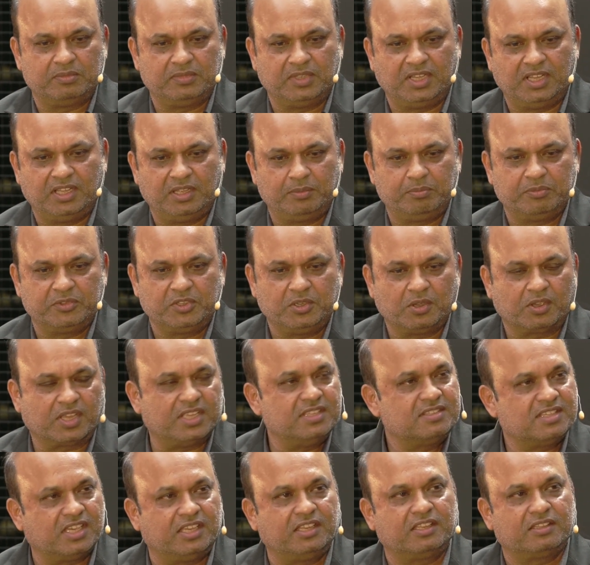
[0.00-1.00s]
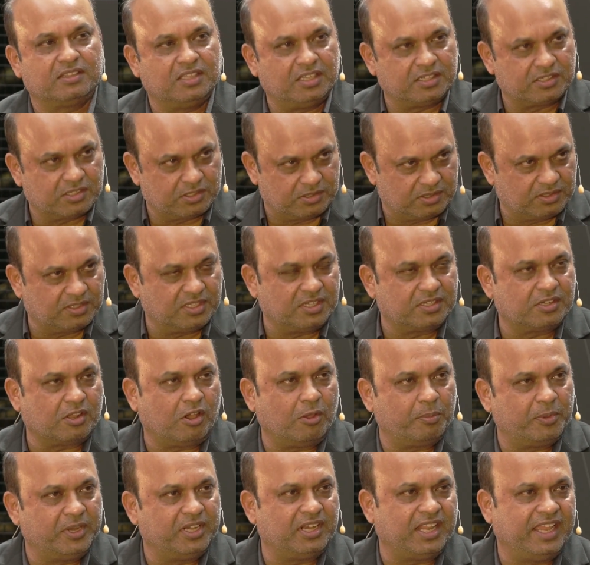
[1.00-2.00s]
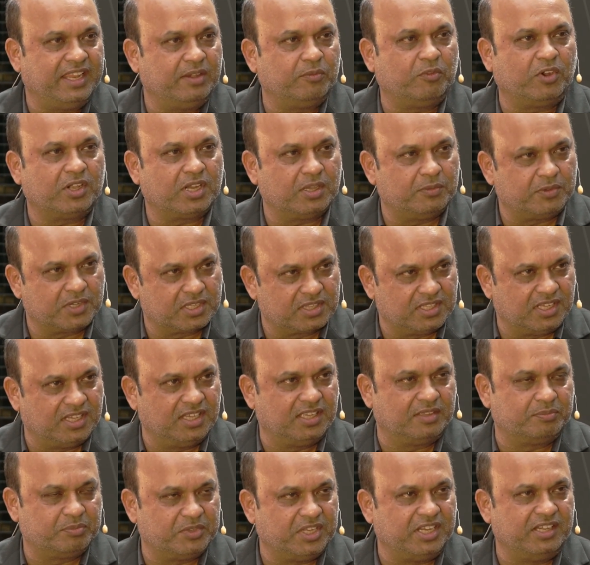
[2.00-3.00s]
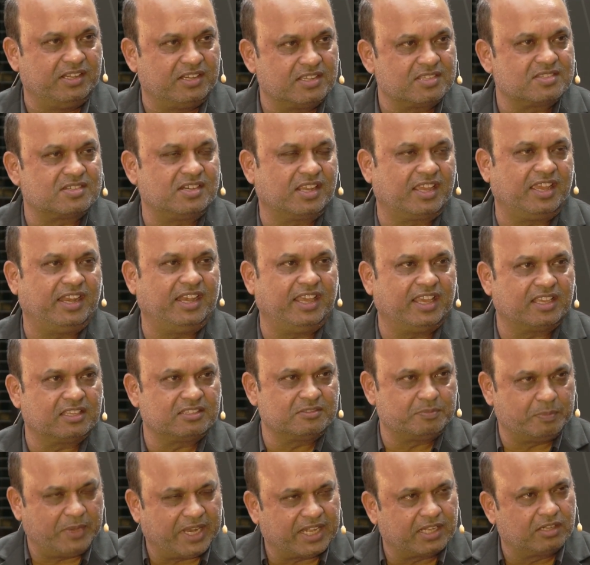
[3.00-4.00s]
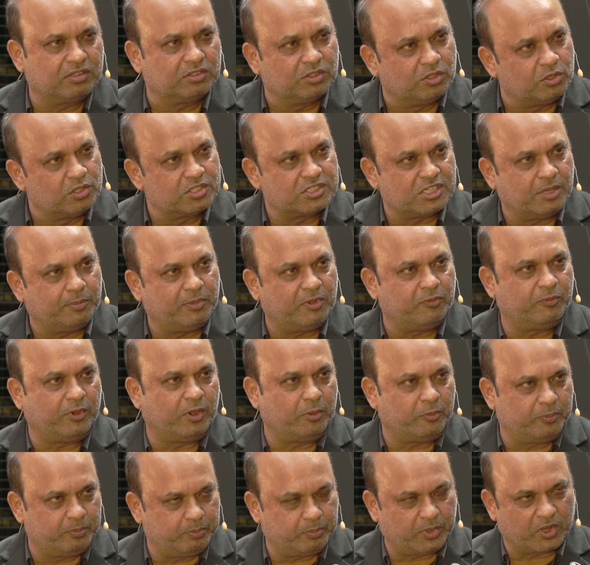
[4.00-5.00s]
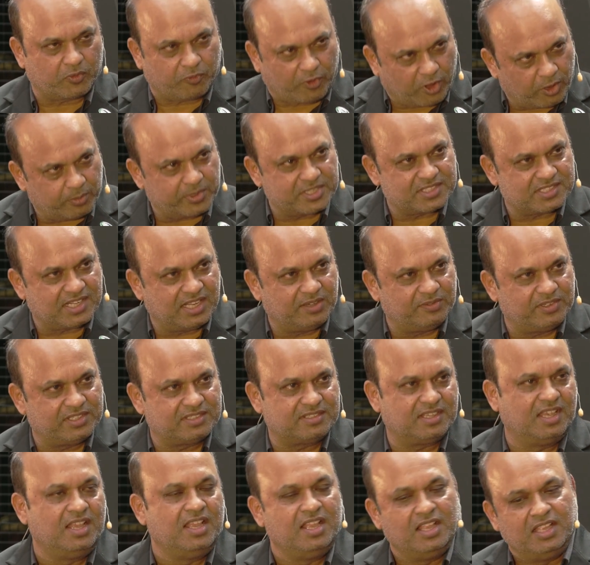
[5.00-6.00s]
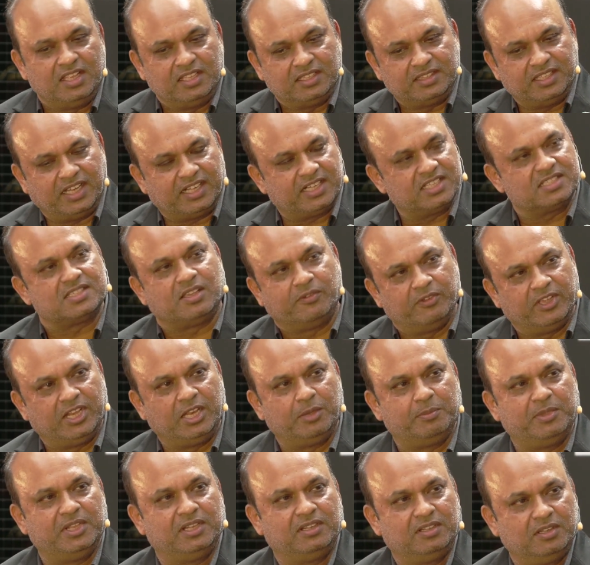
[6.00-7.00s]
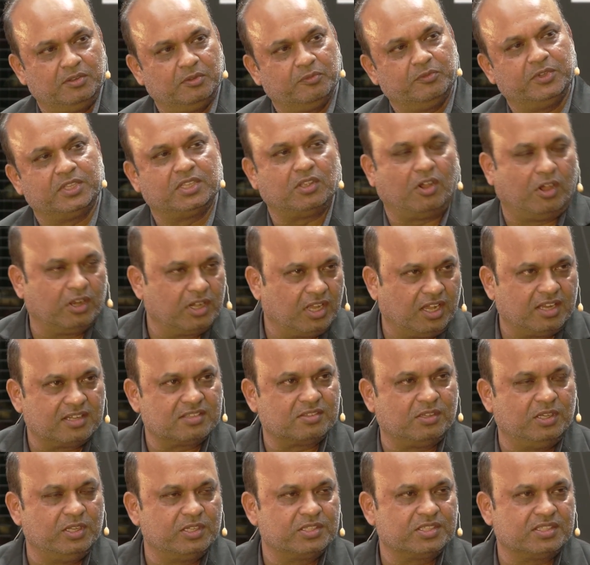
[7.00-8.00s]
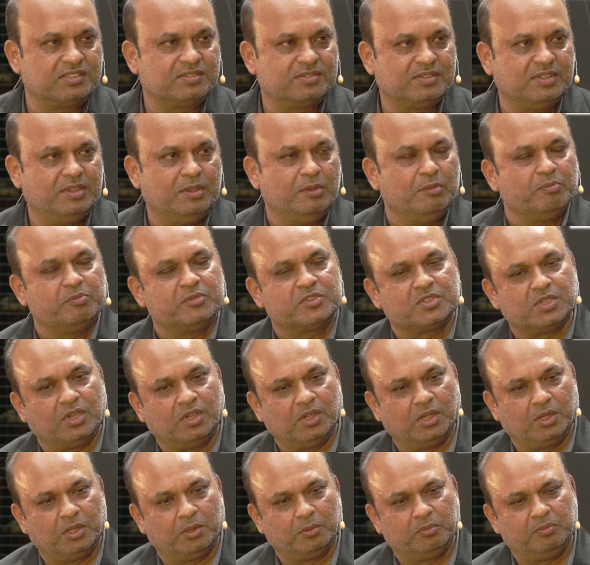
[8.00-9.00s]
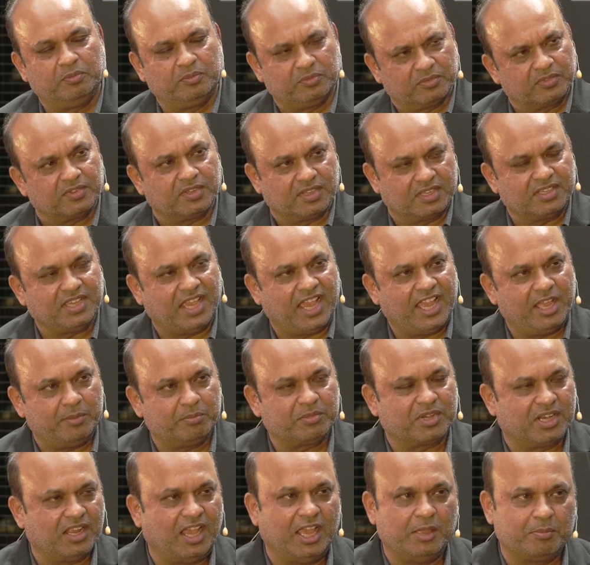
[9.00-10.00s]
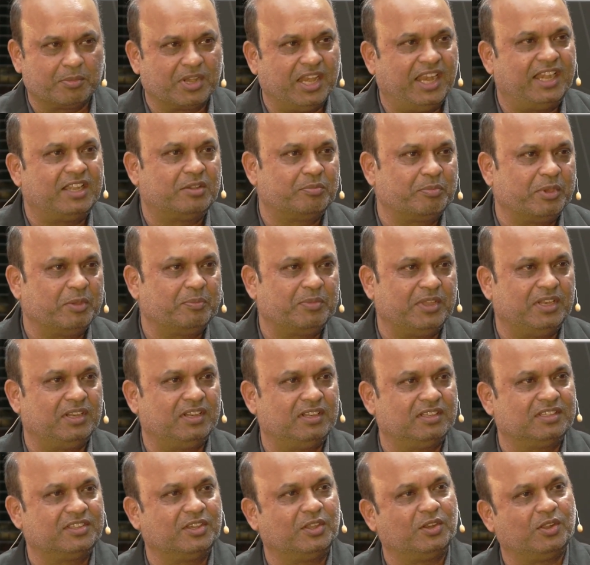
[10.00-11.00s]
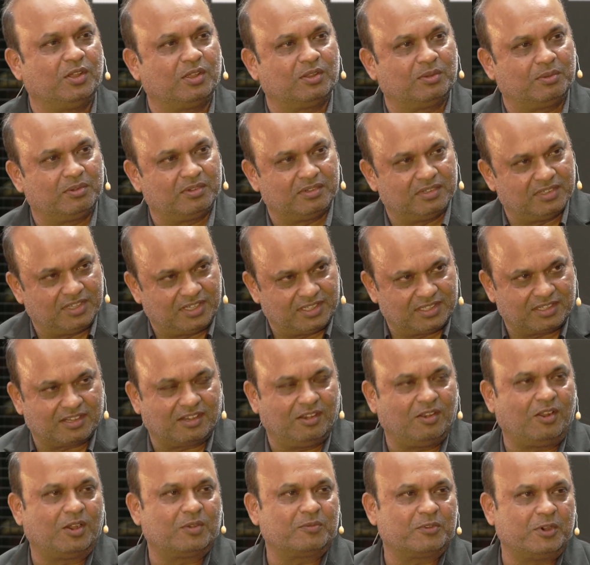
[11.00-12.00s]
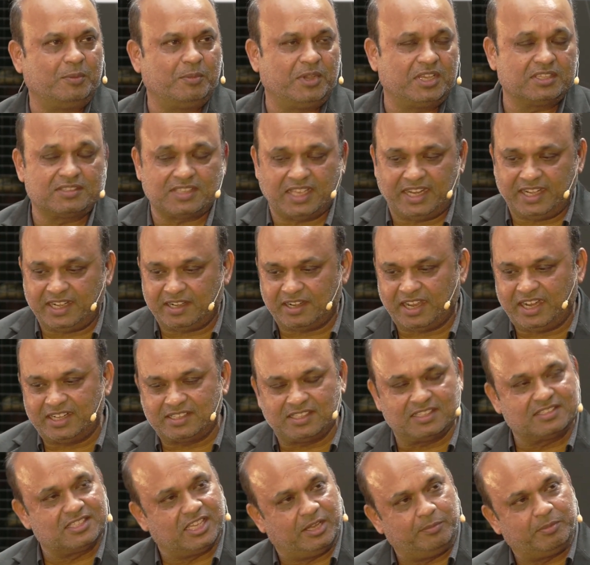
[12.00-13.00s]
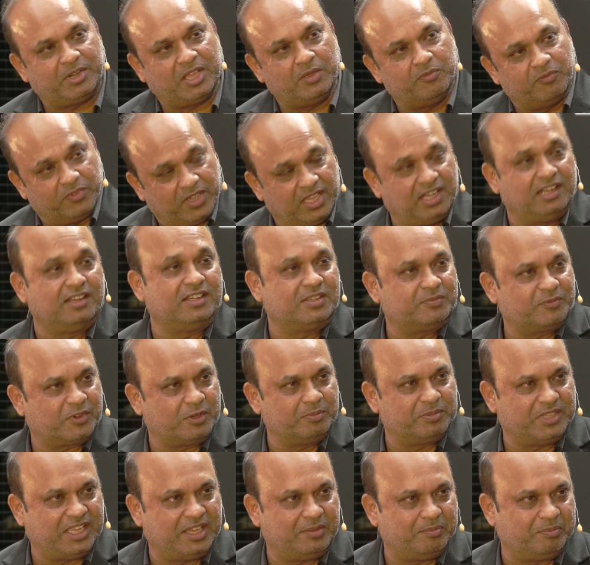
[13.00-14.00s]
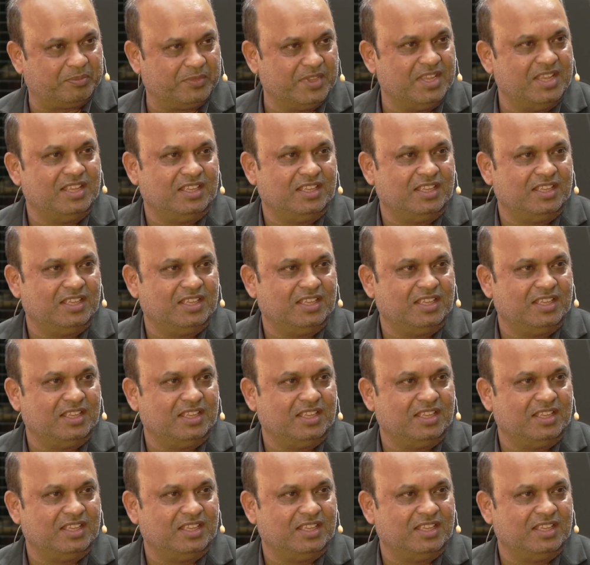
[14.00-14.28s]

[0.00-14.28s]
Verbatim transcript: uh, you can say that the top in line whatever the the industry can expect those type of, of performance levels that is available with on our solutions so yeah i'm i'm glad people you know learned a lot from us and at the same time we learned from them